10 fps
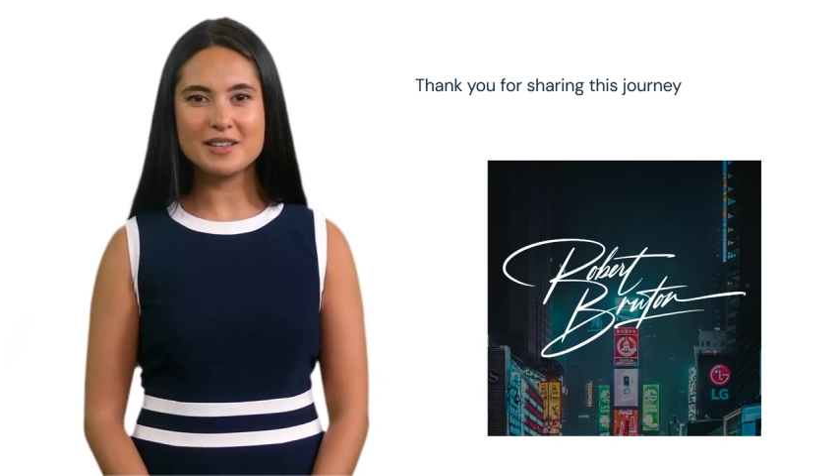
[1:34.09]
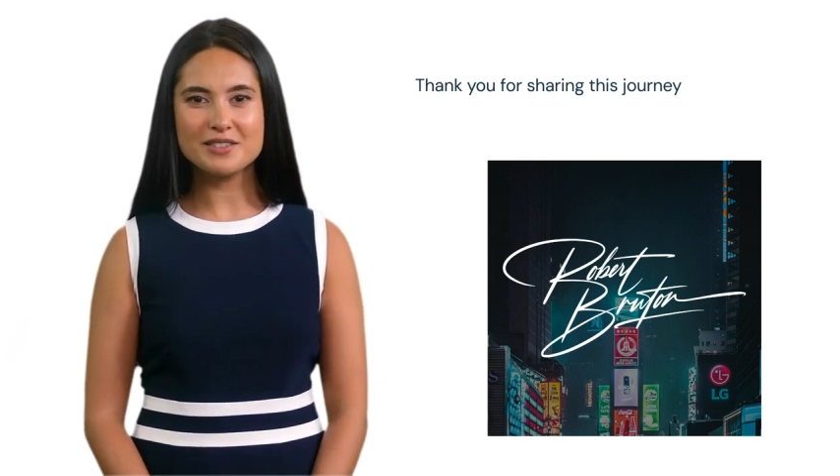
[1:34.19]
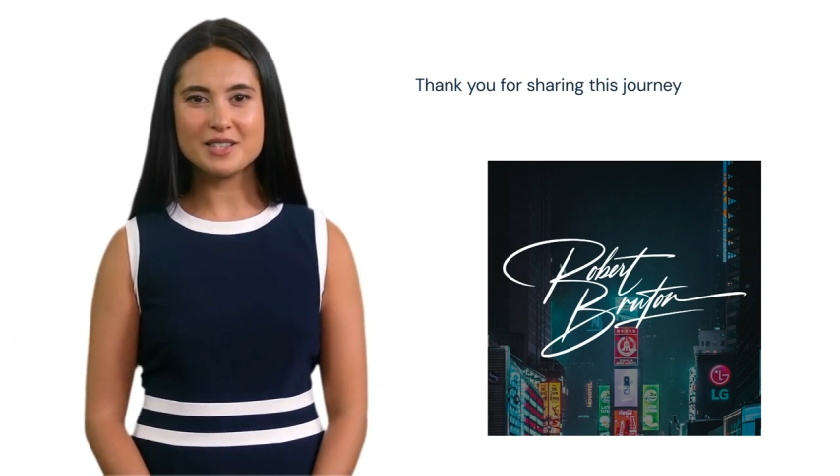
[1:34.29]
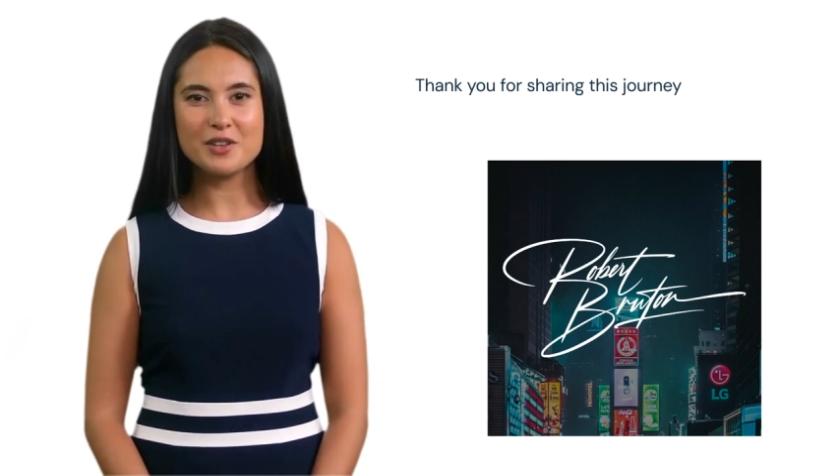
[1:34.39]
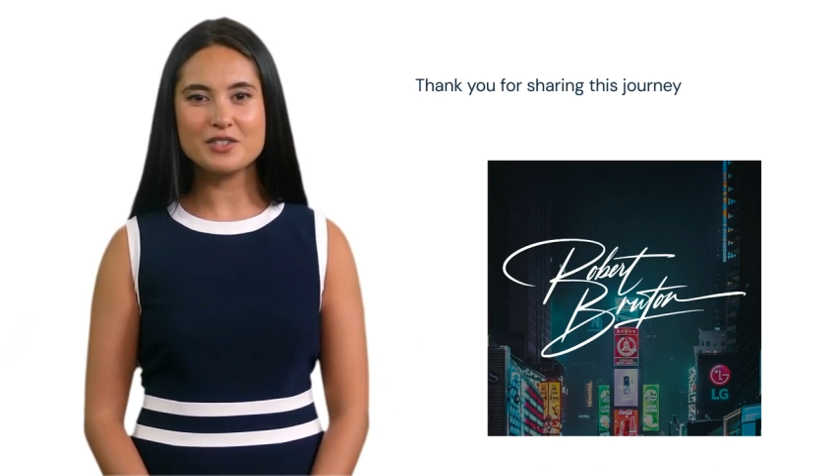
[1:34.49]
of
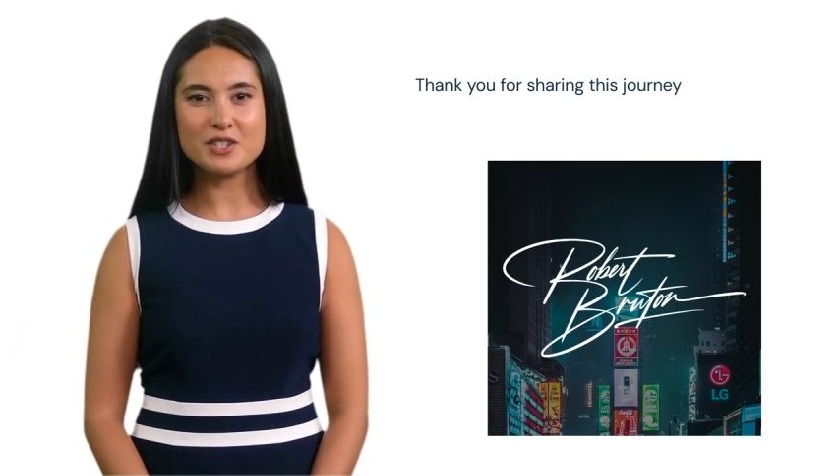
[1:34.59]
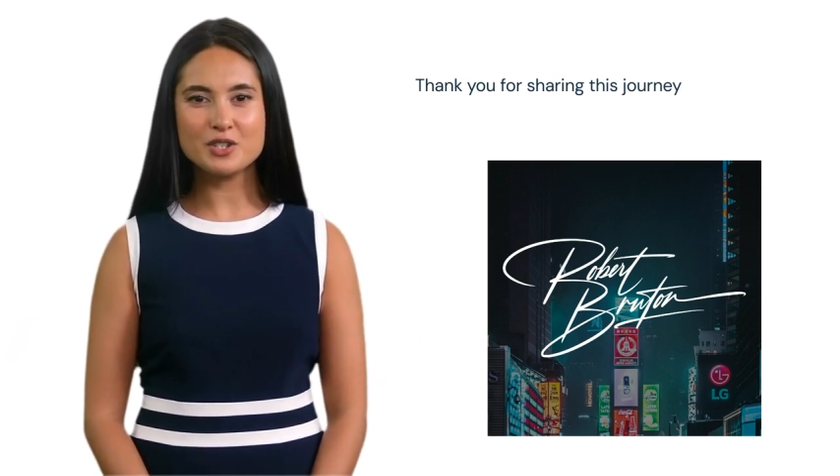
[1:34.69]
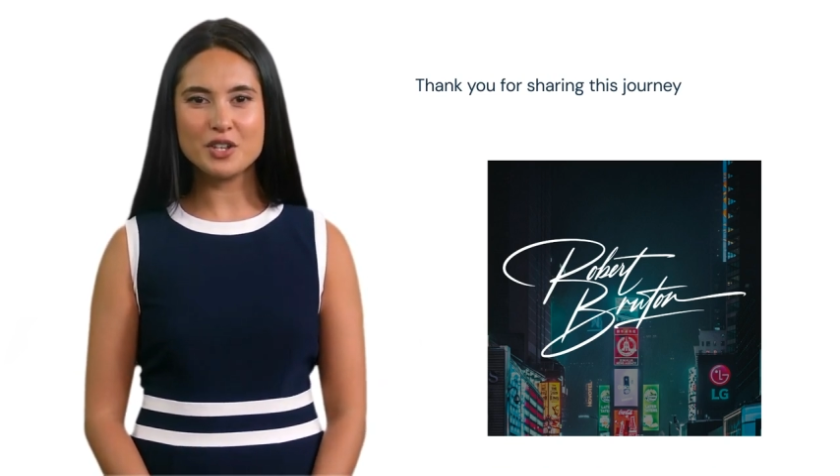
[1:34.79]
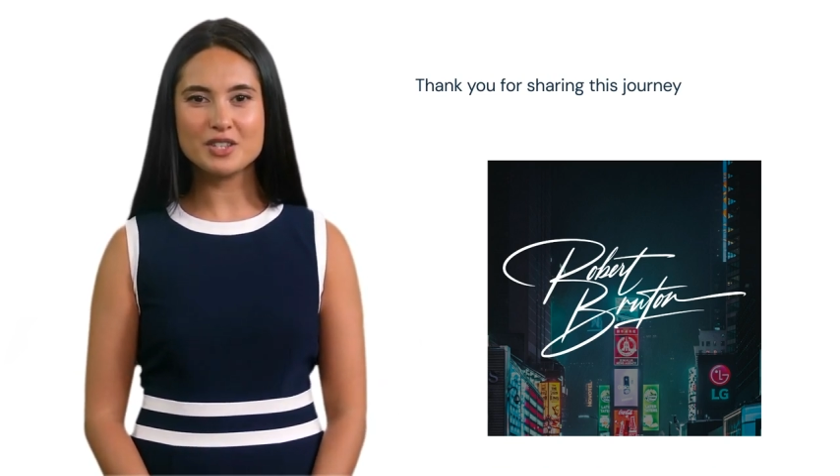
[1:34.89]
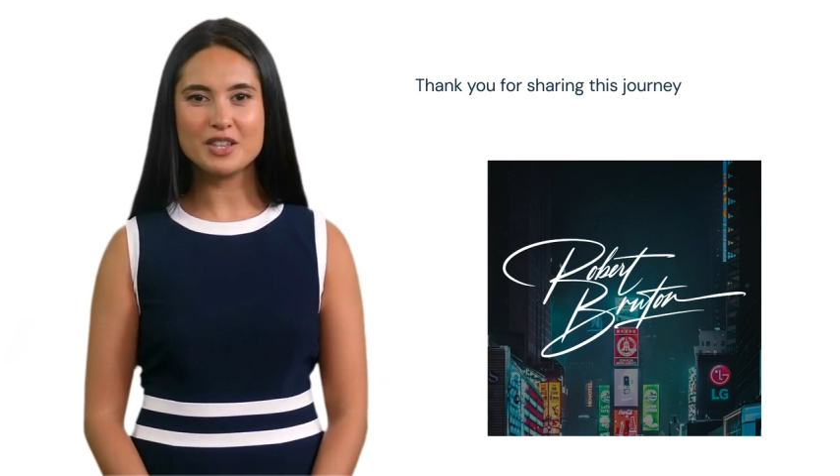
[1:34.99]

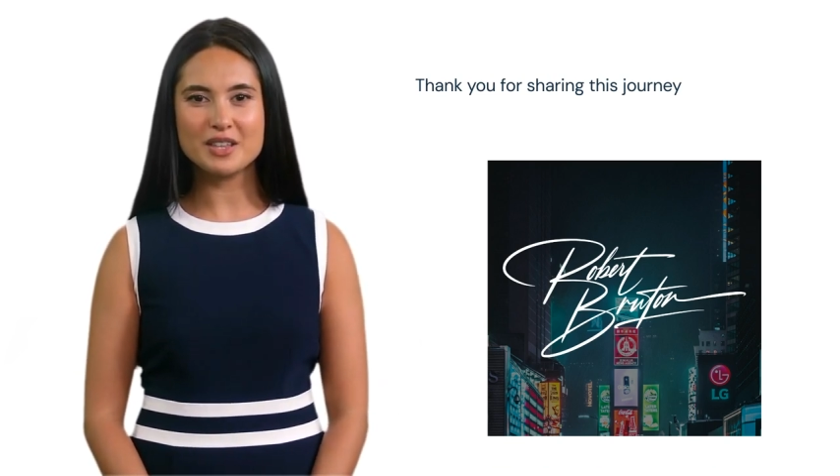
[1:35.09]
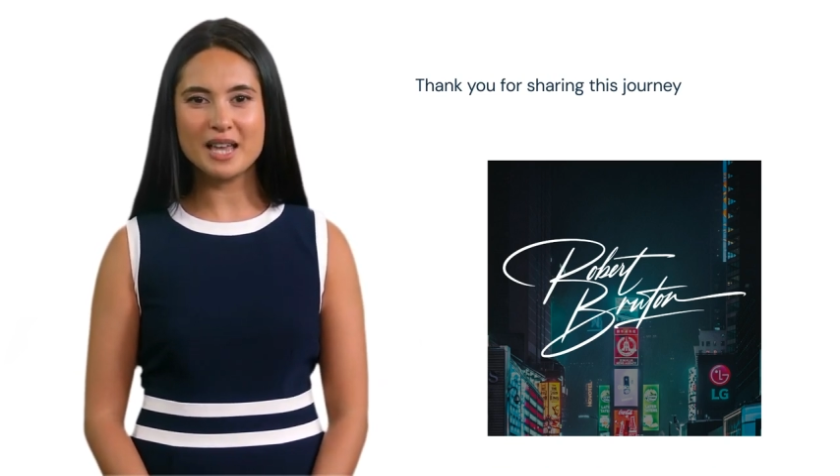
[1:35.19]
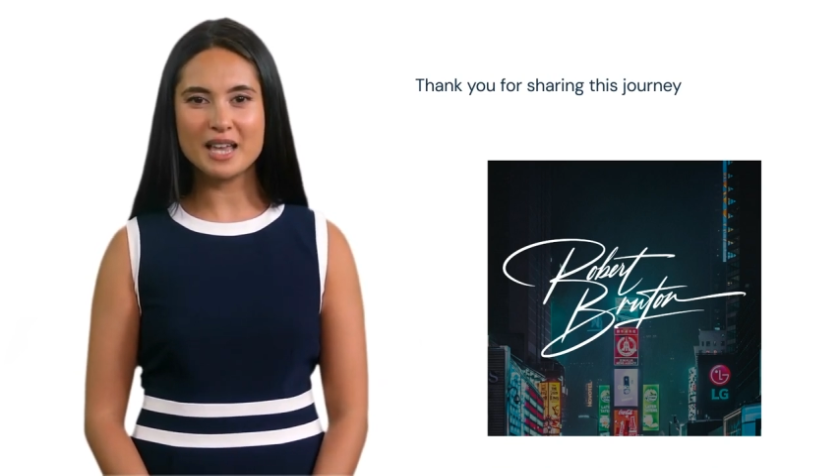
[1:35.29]
self-destruction